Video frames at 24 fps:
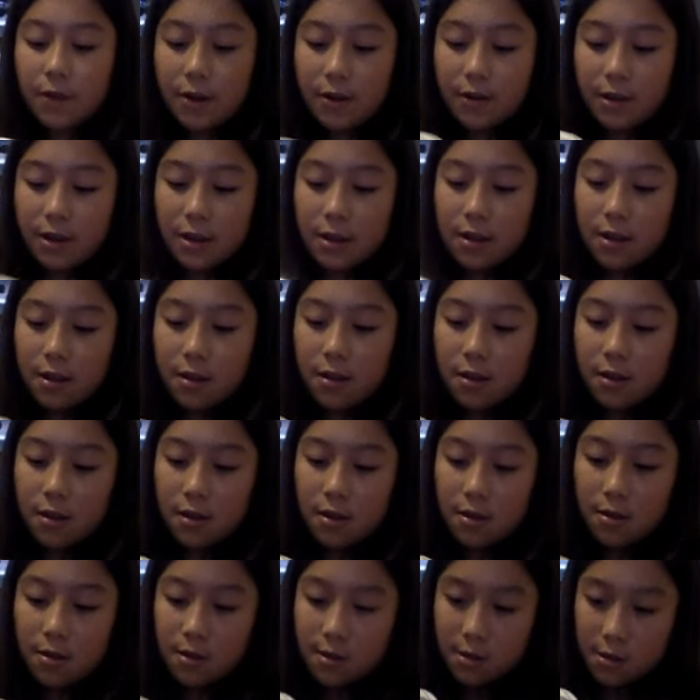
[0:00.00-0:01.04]
very
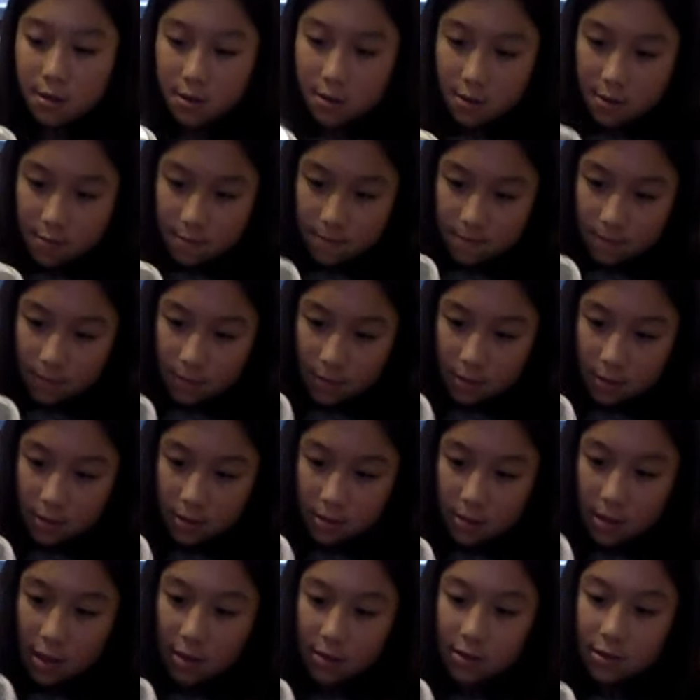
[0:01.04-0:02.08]

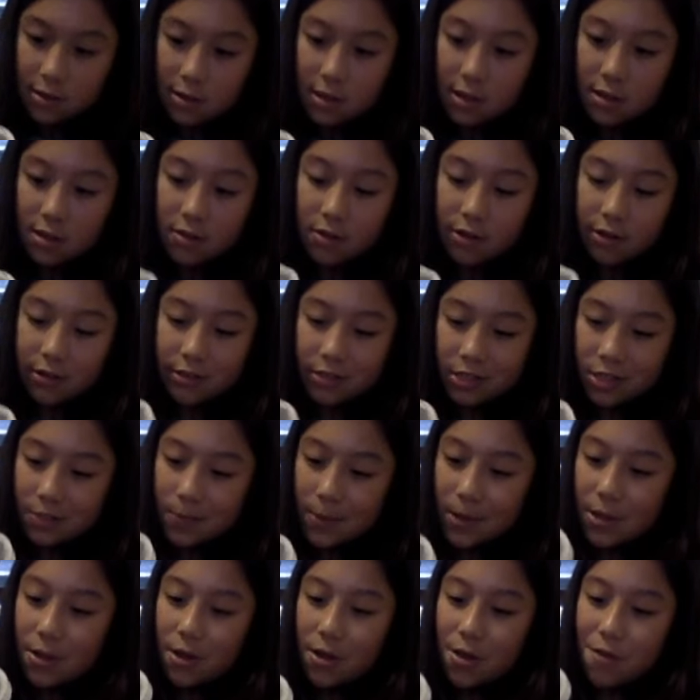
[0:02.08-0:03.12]
nicely so I don't
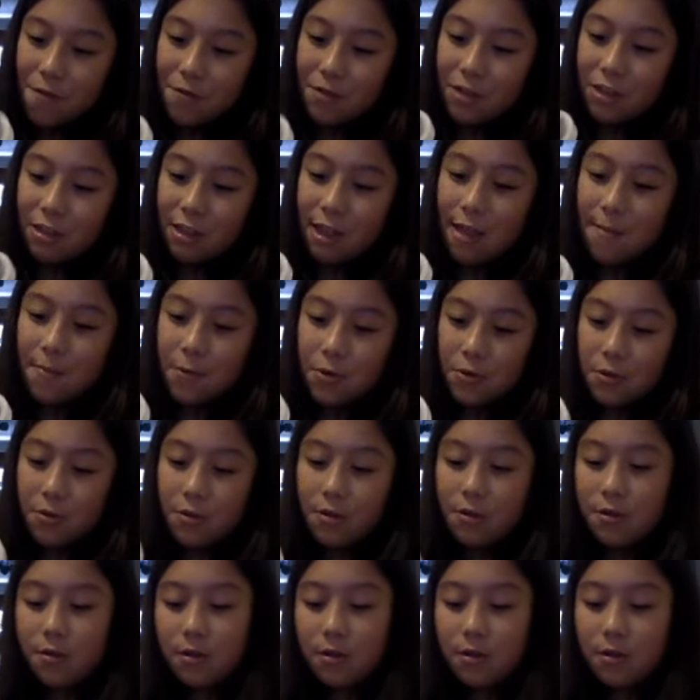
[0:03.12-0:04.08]
spill all over the table.